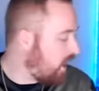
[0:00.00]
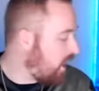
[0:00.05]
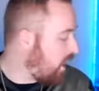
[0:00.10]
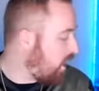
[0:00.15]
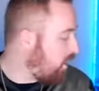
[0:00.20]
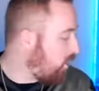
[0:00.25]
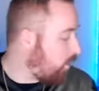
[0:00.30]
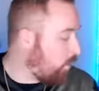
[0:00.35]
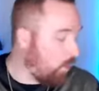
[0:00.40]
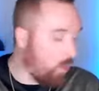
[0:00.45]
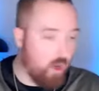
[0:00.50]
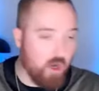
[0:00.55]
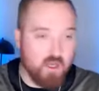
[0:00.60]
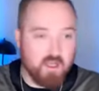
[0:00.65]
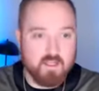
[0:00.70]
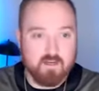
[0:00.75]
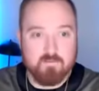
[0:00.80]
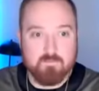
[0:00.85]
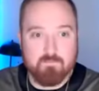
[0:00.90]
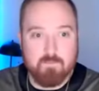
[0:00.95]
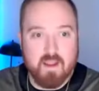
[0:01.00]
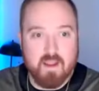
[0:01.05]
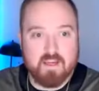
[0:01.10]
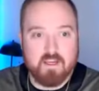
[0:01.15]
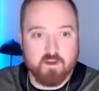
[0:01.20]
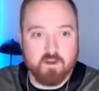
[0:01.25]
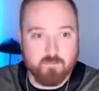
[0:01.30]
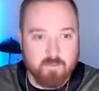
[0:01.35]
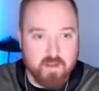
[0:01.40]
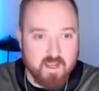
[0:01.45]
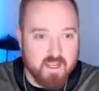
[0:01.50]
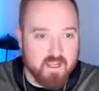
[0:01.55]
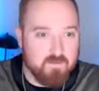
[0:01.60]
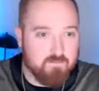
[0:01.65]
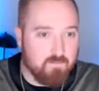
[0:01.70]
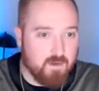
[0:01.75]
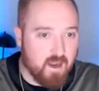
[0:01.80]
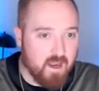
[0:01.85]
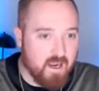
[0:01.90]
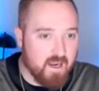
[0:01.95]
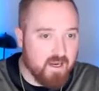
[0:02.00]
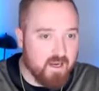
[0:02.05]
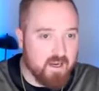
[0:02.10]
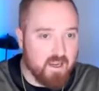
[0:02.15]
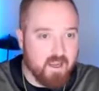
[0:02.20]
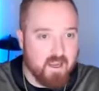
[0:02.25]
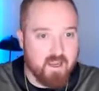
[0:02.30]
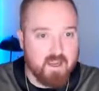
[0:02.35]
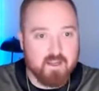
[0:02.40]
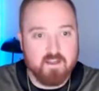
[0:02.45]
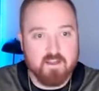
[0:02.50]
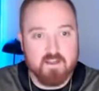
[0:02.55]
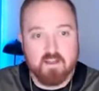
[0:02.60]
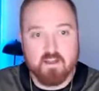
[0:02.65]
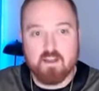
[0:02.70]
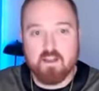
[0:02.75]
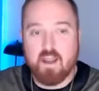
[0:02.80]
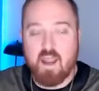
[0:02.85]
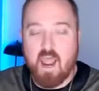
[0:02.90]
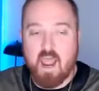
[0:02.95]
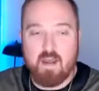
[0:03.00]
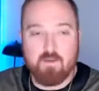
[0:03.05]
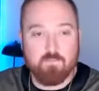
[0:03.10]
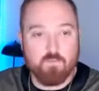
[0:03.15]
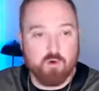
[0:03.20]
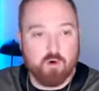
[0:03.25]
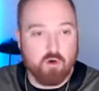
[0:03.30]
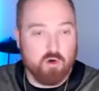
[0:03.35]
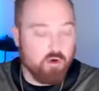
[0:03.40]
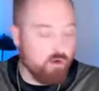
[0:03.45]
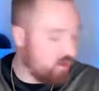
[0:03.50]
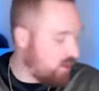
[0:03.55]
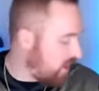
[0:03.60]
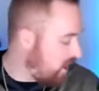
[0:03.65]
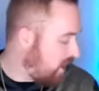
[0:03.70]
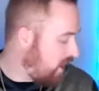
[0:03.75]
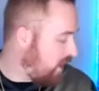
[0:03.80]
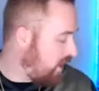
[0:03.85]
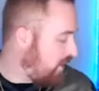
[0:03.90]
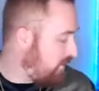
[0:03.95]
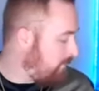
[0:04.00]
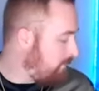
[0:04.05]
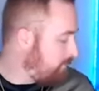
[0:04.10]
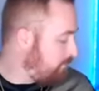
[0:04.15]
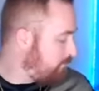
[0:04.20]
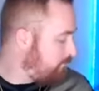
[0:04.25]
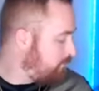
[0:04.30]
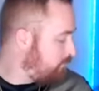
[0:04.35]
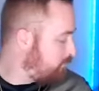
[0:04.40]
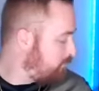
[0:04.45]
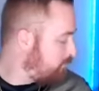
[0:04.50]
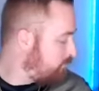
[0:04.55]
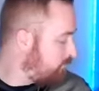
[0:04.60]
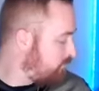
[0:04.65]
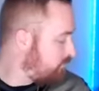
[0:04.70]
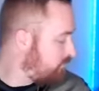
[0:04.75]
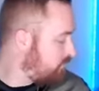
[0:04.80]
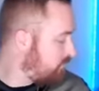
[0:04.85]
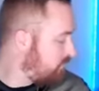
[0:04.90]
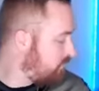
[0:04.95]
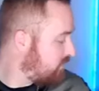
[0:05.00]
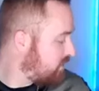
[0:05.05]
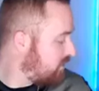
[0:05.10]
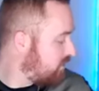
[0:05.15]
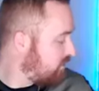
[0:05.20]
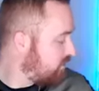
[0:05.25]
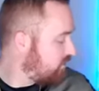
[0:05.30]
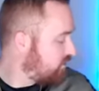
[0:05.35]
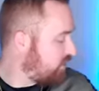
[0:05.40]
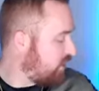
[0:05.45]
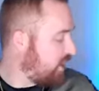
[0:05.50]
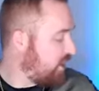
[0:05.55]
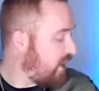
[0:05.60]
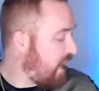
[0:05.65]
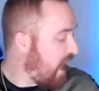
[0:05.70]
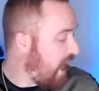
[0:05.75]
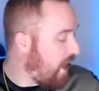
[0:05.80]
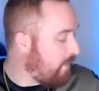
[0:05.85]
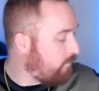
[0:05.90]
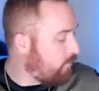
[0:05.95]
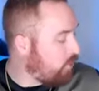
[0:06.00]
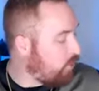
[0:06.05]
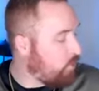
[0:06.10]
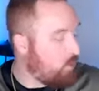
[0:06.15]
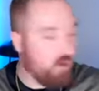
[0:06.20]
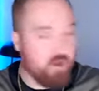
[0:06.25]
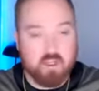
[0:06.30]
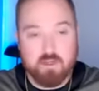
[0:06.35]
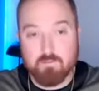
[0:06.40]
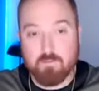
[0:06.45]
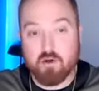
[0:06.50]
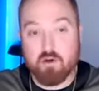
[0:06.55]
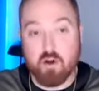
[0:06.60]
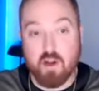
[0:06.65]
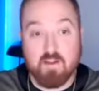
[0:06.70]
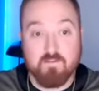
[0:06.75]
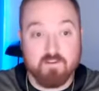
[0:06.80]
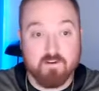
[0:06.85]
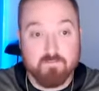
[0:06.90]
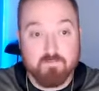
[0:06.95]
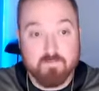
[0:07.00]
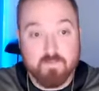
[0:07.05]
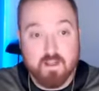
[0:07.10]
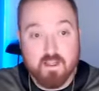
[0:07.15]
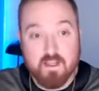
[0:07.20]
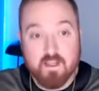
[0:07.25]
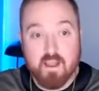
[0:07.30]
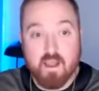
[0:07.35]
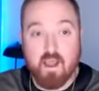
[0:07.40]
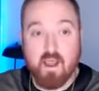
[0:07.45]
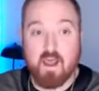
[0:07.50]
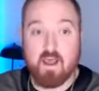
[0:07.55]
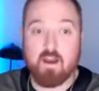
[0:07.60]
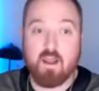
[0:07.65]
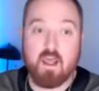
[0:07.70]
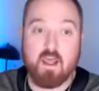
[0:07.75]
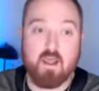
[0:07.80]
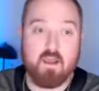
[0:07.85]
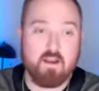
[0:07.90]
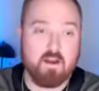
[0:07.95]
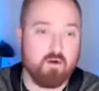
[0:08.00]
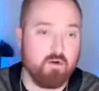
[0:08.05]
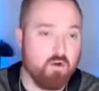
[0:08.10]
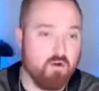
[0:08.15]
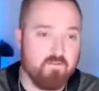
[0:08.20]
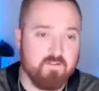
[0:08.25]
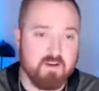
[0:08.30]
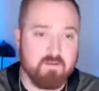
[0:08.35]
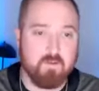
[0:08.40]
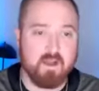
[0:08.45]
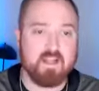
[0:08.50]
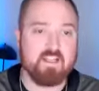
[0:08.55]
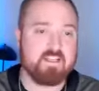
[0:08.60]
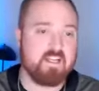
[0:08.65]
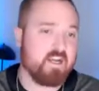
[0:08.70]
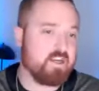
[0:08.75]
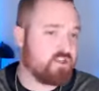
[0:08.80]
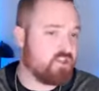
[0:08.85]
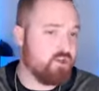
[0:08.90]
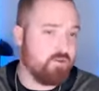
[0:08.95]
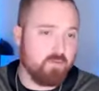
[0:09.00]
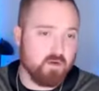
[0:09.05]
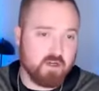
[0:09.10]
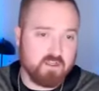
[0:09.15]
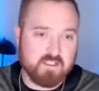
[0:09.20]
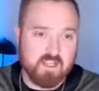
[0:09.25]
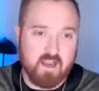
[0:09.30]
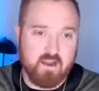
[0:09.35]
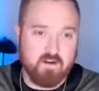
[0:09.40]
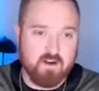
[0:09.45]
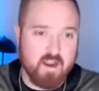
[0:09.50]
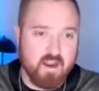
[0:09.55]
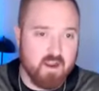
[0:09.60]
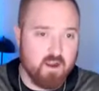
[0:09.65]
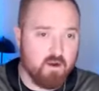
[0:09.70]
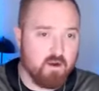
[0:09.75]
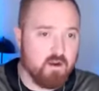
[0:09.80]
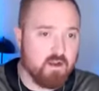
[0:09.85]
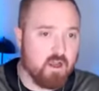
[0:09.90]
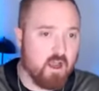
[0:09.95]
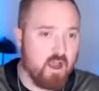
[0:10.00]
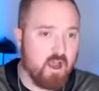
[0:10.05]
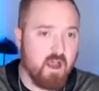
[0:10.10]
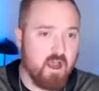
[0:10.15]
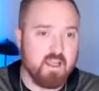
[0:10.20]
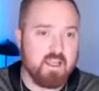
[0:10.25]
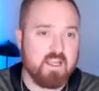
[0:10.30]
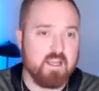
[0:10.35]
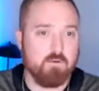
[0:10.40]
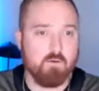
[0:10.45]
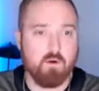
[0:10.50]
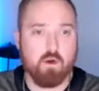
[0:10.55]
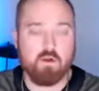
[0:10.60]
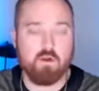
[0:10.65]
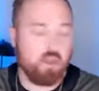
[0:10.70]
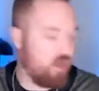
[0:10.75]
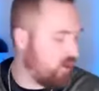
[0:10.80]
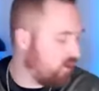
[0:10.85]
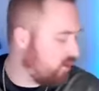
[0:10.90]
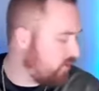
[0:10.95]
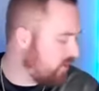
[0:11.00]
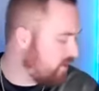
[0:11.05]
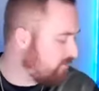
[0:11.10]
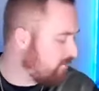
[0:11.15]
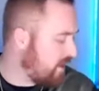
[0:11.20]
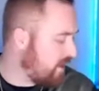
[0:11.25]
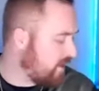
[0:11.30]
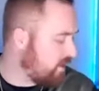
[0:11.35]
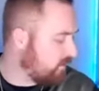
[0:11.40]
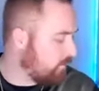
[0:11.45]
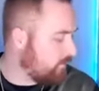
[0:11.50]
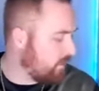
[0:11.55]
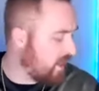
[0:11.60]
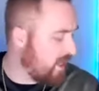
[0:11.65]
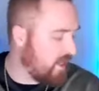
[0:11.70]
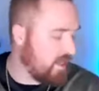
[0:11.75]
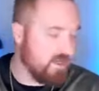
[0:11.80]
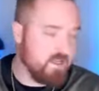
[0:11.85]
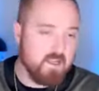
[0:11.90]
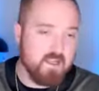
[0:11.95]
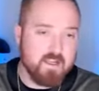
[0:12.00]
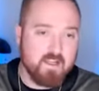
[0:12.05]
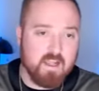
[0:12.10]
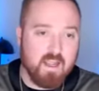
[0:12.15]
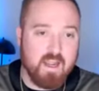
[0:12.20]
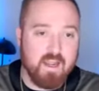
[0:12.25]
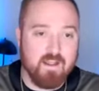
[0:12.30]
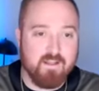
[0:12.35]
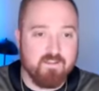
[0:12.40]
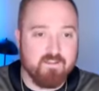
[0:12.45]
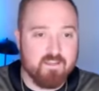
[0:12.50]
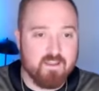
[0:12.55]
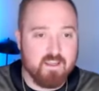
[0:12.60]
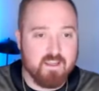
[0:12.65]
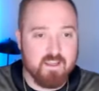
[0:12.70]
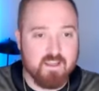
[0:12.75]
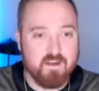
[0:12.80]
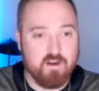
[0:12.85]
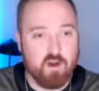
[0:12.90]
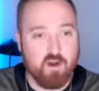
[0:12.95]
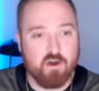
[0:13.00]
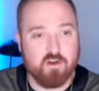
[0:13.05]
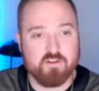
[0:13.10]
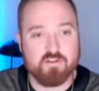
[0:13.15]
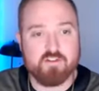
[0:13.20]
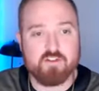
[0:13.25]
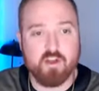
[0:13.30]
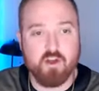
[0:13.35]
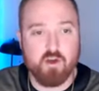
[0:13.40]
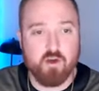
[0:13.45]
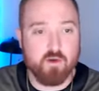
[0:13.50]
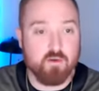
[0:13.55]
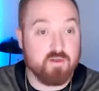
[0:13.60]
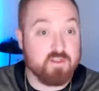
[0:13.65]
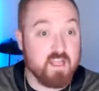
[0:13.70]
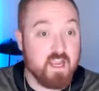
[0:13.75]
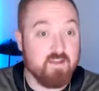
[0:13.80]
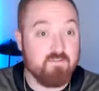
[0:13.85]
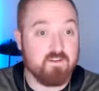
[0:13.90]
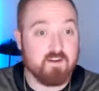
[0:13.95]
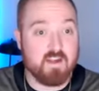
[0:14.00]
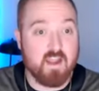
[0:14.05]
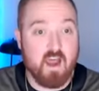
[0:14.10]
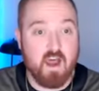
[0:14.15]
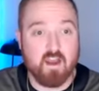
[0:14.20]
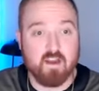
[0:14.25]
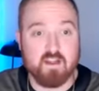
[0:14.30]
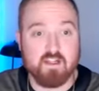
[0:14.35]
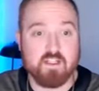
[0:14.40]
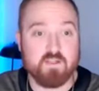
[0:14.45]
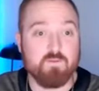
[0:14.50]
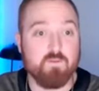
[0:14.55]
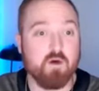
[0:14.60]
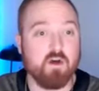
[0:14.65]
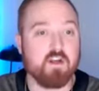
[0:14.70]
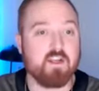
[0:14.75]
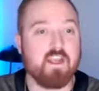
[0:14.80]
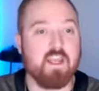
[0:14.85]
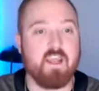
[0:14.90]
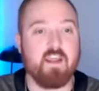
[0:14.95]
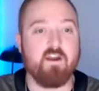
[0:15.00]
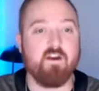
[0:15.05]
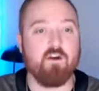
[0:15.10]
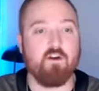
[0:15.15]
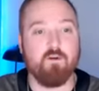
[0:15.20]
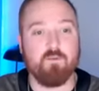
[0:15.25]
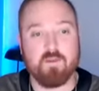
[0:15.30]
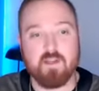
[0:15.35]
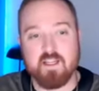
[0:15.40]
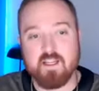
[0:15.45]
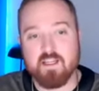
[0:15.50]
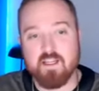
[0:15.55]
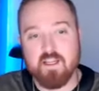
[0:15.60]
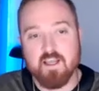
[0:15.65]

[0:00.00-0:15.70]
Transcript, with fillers: Uh, one, Make Your Bed by uh, Admiral, um, sorry, Admiral William McRaven. I, I, don't know if anybody, he's got two books out now uh, Hero Code and Make Your Bed. And then also David Goggins' book, Can't Hurt Me.